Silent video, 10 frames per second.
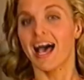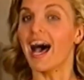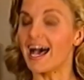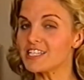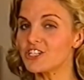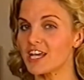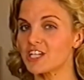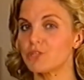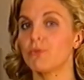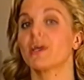I
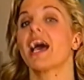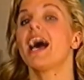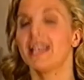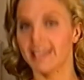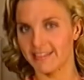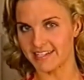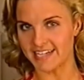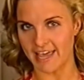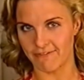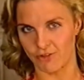suggest you book early in the
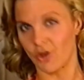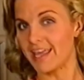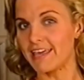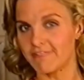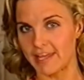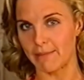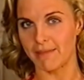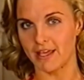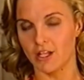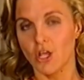day for your evening
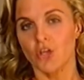meal.